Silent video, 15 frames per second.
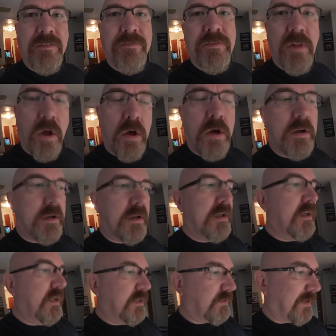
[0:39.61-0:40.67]
to vlog,
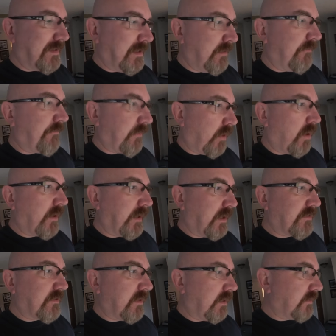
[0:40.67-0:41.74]
so I didn't vlog
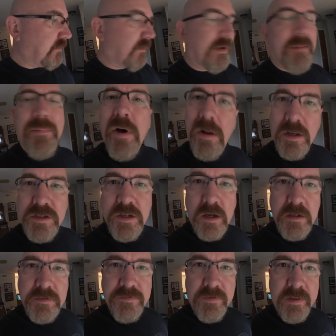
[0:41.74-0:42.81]
yesterday, so I
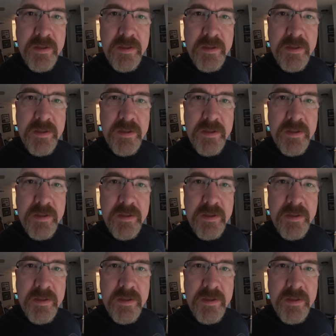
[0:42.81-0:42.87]
apologize for